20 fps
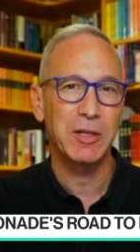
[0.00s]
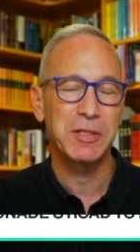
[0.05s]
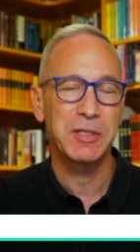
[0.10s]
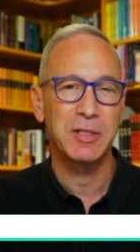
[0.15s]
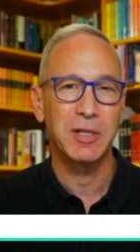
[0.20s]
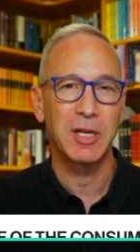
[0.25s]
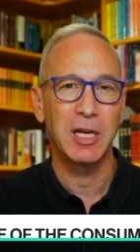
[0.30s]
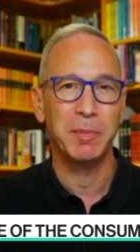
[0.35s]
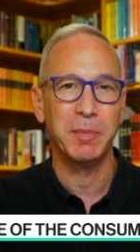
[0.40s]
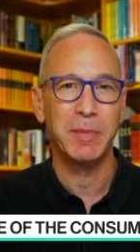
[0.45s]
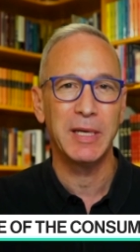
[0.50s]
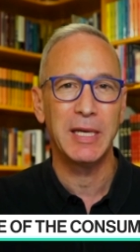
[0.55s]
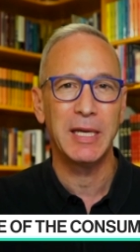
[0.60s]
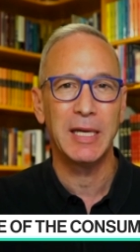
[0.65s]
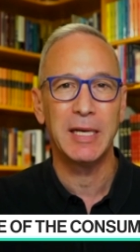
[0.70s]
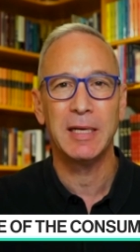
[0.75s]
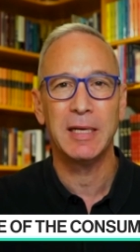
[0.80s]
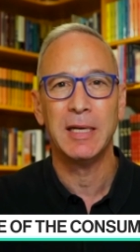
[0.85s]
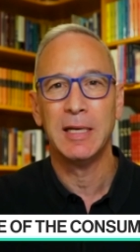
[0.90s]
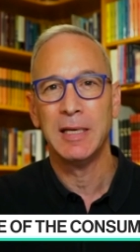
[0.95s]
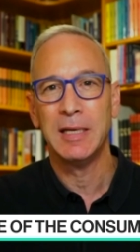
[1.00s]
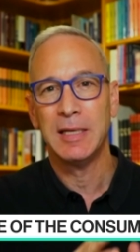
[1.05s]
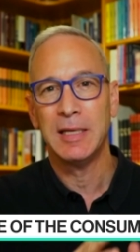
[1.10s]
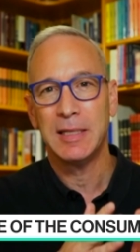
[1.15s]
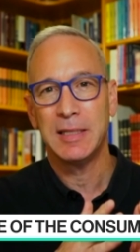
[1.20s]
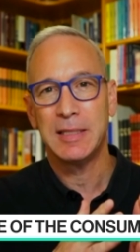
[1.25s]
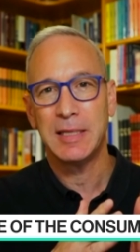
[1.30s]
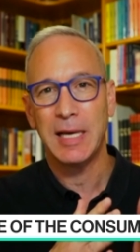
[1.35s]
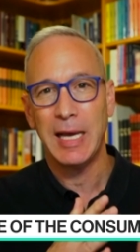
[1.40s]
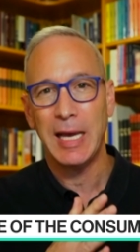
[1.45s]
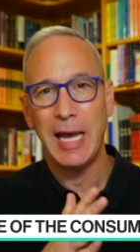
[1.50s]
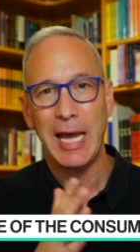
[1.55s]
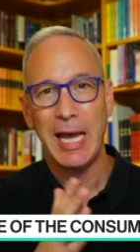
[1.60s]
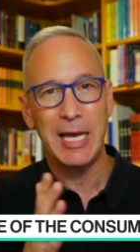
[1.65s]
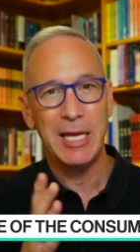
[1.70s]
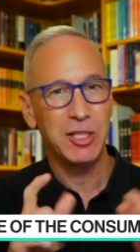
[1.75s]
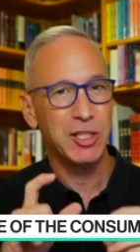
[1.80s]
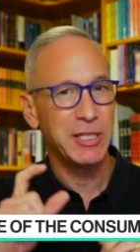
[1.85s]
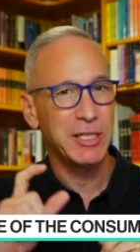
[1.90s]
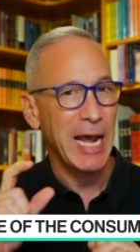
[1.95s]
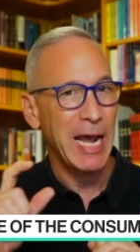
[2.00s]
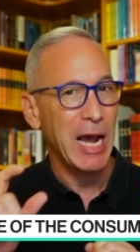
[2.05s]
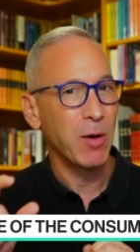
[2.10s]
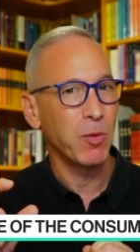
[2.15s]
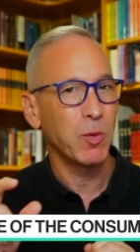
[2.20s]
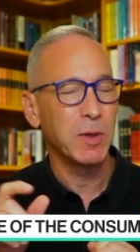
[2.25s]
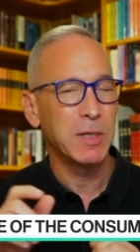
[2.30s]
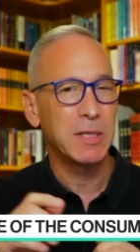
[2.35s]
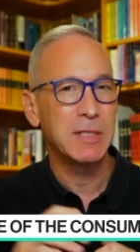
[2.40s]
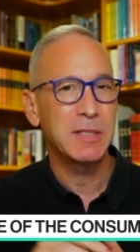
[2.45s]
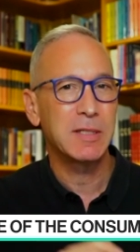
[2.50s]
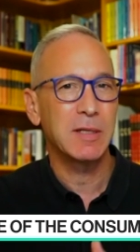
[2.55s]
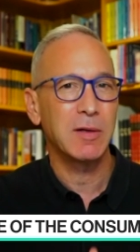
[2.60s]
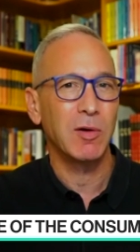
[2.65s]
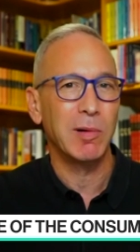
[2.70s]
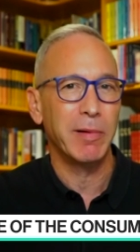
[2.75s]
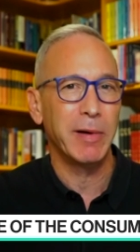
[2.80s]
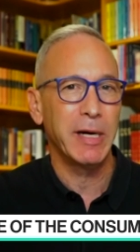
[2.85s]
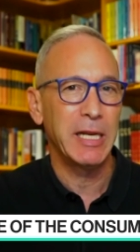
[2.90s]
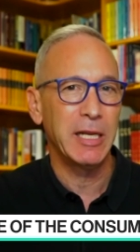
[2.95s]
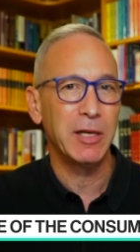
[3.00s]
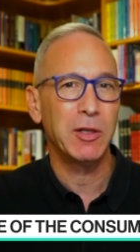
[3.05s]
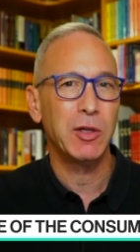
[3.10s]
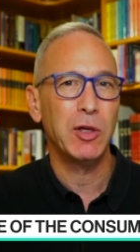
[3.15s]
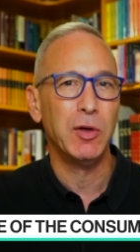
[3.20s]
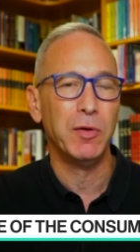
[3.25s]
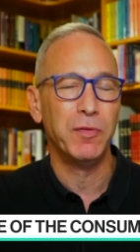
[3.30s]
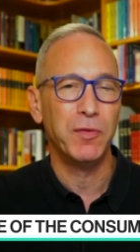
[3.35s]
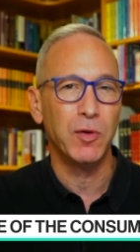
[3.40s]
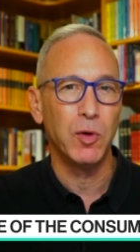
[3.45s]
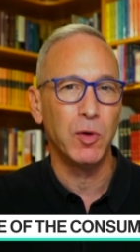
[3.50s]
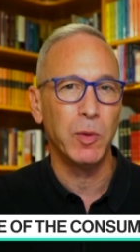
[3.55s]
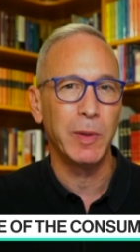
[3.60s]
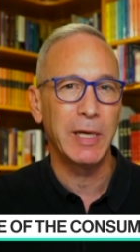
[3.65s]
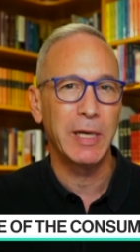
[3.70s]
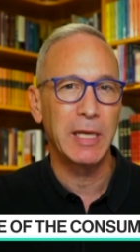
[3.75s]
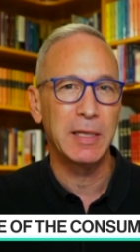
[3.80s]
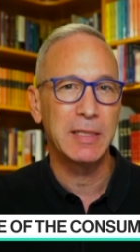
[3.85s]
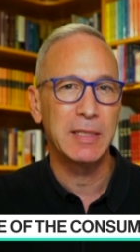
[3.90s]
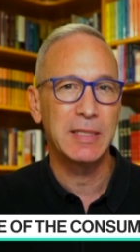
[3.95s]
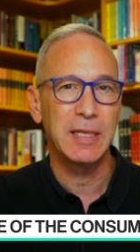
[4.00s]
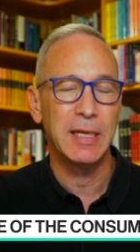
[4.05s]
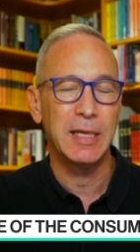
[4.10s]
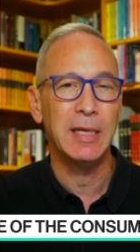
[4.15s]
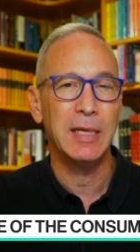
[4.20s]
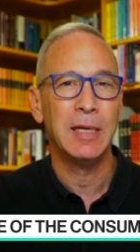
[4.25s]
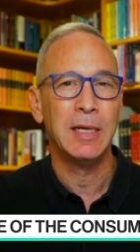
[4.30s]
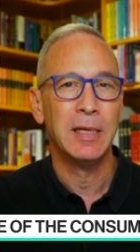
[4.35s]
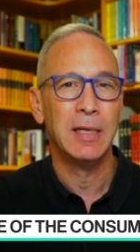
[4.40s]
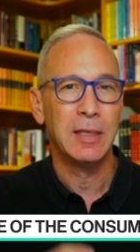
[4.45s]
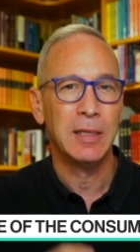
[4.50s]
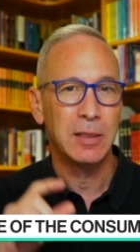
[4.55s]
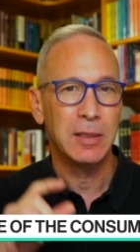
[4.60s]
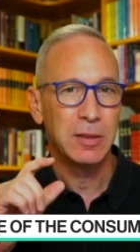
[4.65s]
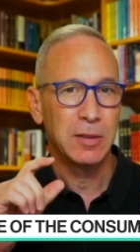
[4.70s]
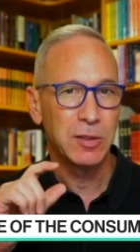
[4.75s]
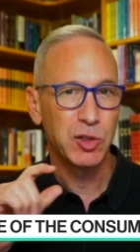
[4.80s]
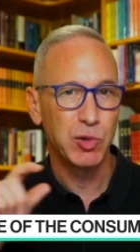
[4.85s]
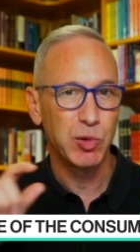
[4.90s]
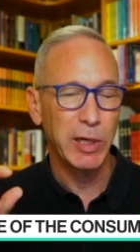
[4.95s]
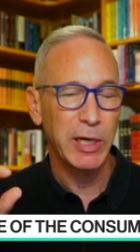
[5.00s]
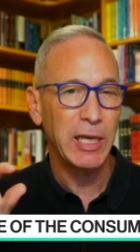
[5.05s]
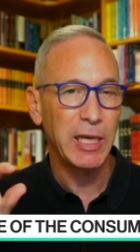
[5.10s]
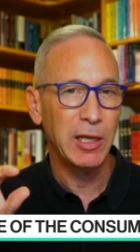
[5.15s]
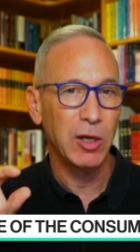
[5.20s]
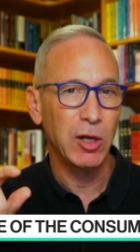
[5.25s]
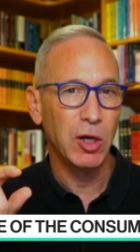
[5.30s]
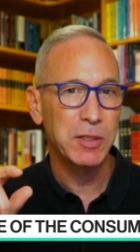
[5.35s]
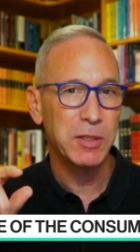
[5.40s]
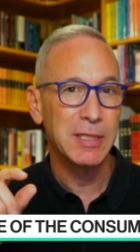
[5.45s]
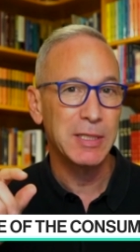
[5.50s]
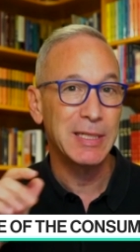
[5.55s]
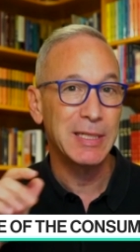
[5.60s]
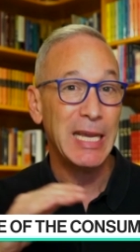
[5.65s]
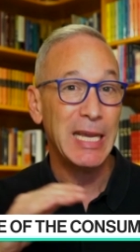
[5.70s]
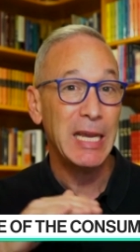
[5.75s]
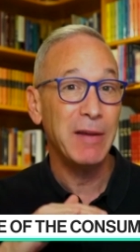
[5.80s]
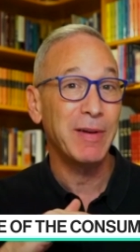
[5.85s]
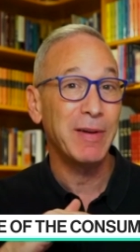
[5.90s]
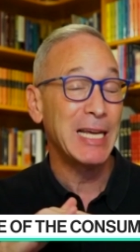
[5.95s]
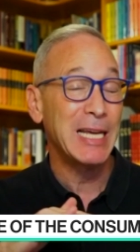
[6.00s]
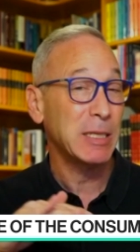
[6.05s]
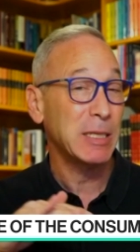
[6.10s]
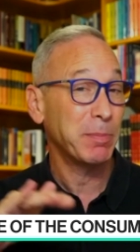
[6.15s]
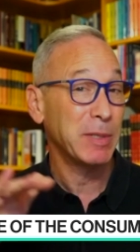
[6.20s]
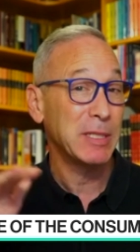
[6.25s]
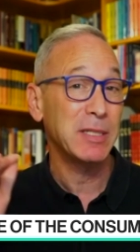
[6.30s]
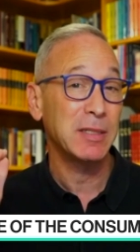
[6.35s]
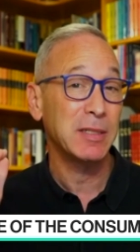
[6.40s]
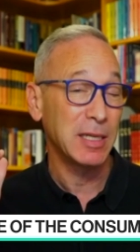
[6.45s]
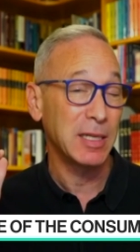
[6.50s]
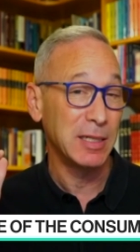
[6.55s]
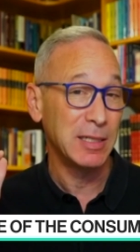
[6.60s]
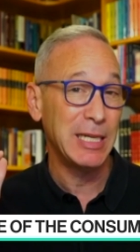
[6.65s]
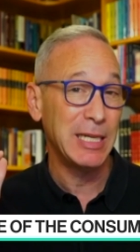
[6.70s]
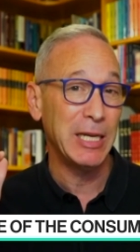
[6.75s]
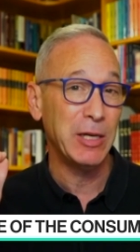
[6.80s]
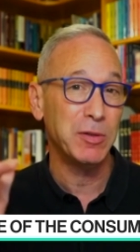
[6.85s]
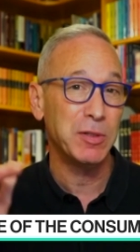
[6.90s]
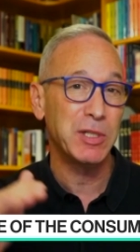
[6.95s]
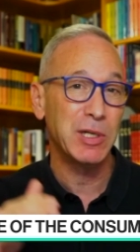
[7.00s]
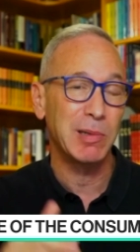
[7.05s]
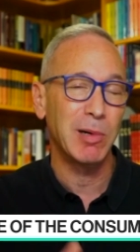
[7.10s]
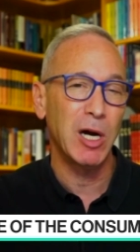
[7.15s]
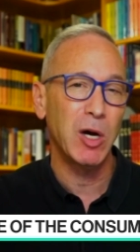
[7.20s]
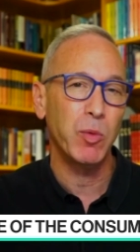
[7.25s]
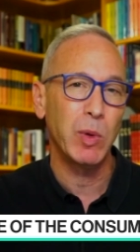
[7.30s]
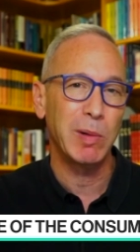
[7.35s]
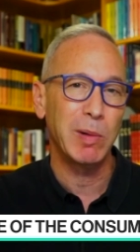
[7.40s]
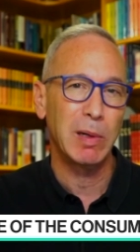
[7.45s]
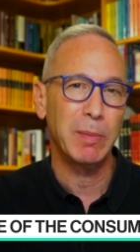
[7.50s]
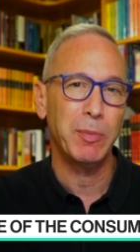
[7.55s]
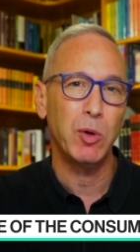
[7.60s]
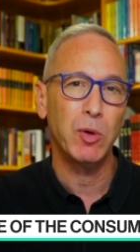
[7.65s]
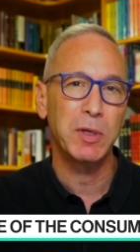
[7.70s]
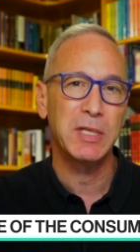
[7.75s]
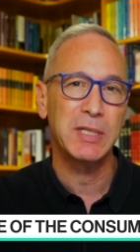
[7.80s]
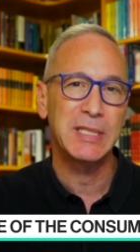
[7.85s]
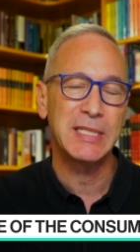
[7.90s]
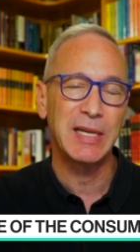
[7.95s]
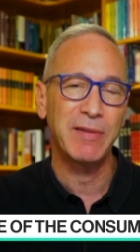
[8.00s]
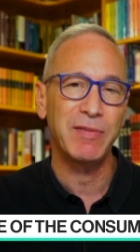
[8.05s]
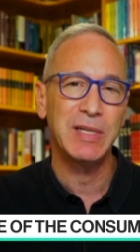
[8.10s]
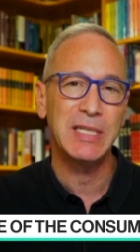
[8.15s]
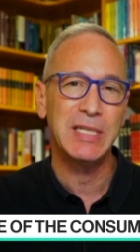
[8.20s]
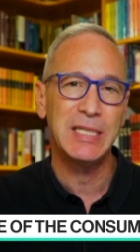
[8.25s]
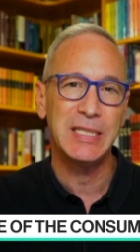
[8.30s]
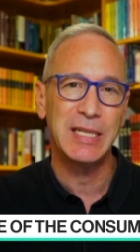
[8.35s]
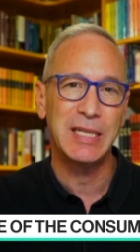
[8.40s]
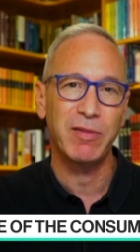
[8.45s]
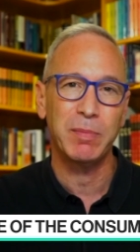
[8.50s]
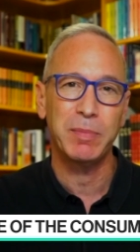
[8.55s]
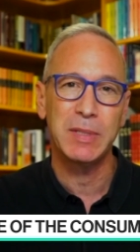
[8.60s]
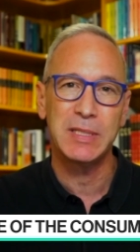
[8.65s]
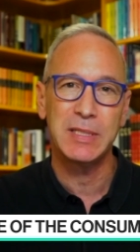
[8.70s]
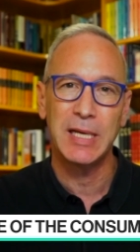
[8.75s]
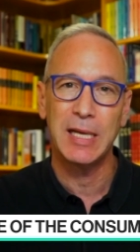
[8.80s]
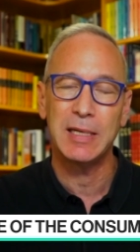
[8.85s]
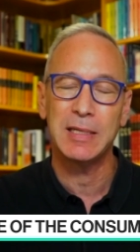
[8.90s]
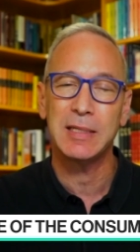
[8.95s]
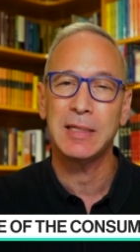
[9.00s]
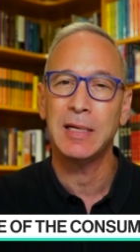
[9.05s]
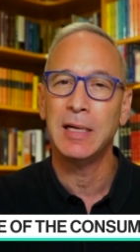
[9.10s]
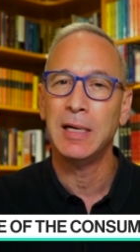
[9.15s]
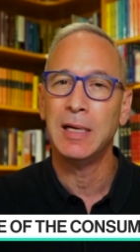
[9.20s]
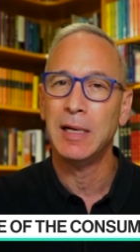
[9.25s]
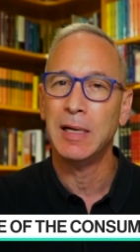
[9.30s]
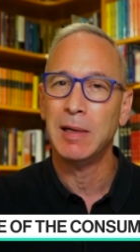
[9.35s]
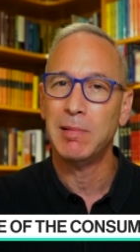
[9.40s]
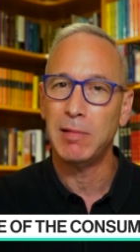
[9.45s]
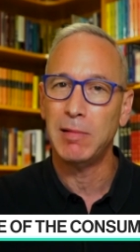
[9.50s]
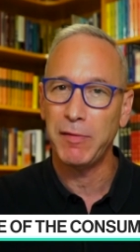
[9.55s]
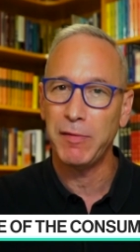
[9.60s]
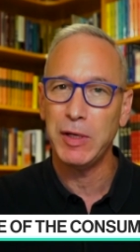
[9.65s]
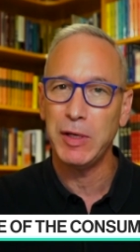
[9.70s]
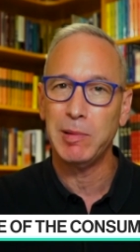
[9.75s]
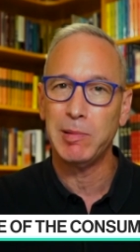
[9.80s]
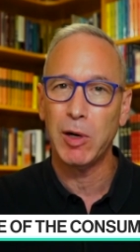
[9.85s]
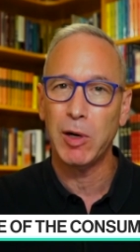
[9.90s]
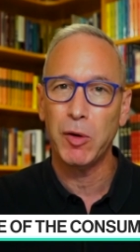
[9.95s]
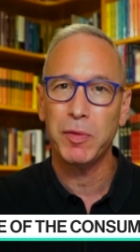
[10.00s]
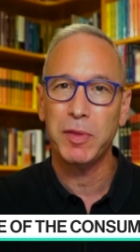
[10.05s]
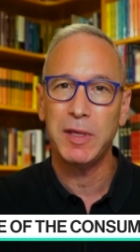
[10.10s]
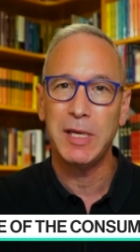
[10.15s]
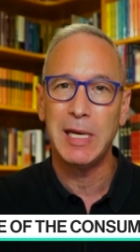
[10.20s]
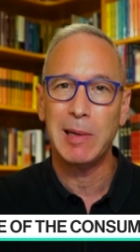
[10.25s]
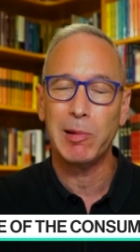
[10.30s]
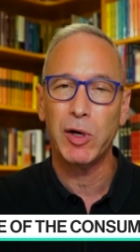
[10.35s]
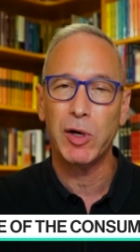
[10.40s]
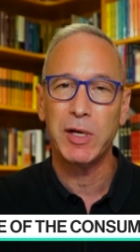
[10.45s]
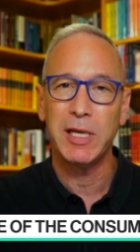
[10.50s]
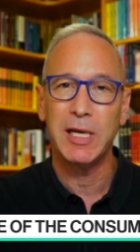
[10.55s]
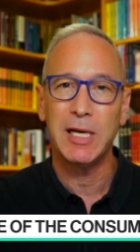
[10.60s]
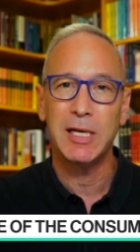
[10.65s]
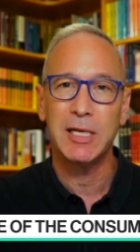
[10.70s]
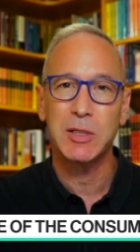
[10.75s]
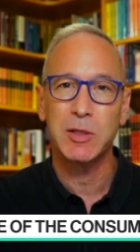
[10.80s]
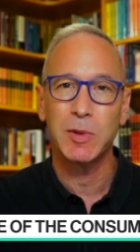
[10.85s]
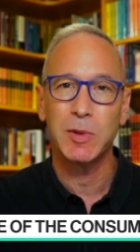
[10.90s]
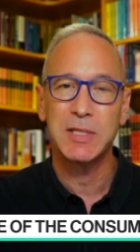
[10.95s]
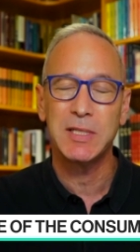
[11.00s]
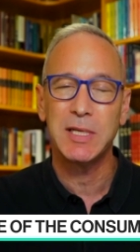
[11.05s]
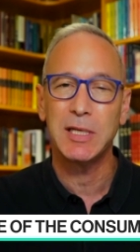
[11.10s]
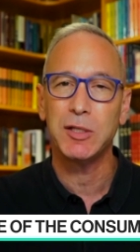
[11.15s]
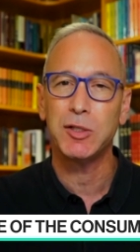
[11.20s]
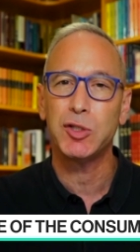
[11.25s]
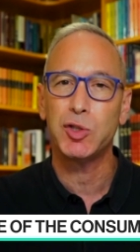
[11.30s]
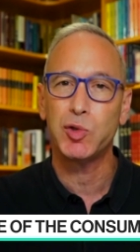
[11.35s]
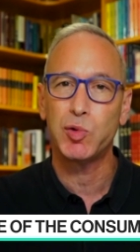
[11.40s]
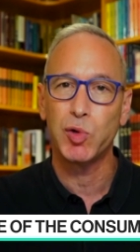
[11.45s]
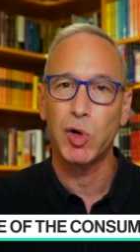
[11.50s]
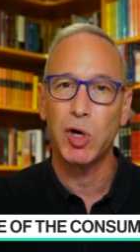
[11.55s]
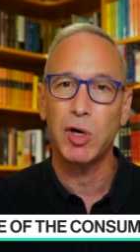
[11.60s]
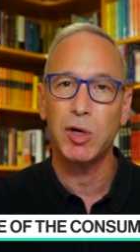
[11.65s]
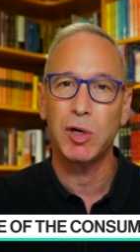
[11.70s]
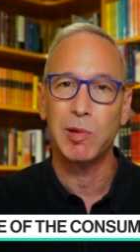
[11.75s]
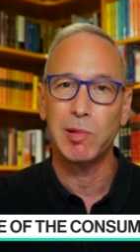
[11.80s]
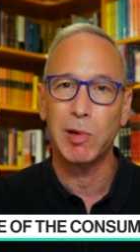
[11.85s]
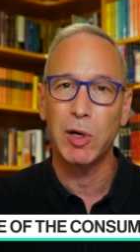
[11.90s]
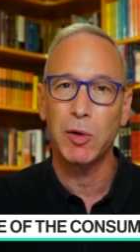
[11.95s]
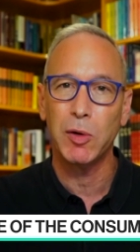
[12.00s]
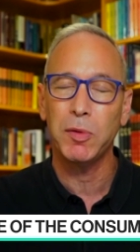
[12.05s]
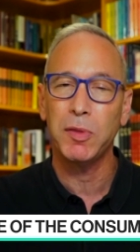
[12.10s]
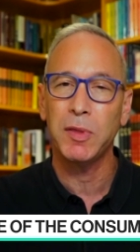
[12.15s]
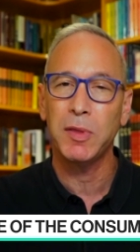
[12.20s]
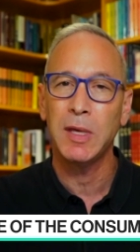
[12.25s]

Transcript: are going to begin to edge downwards. Already in Q4, we're going to see shrinking losses even as our business continues to grow. We reported 77% revenue growth year on year. So, we're seeing strong growth